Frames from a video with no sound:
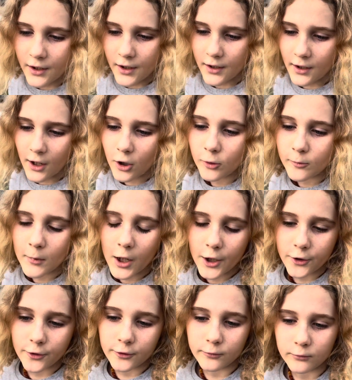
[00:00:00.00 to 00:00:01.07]
In our
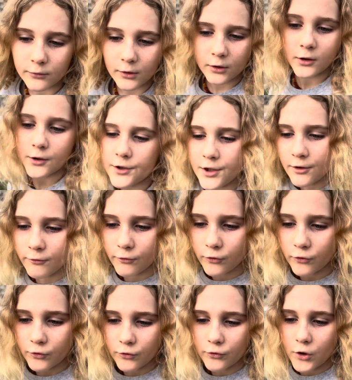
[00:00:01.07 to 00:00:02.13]
modern world,
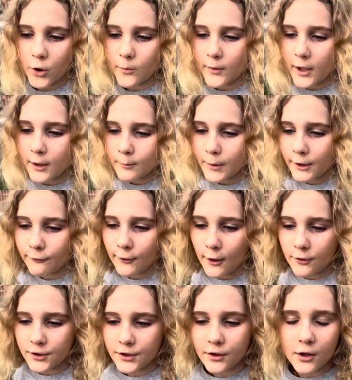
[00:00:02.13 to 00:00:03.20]
Rome can be
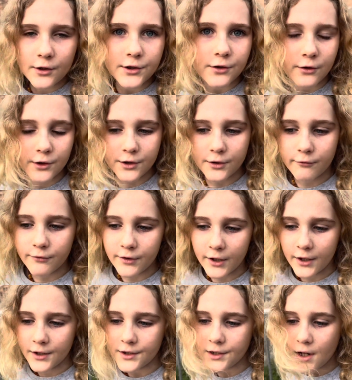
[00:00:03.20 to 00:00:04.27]
found in all sorts of
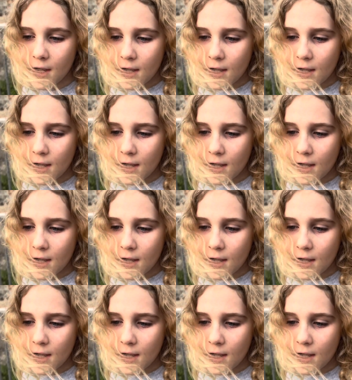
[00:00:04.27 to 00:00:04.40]
things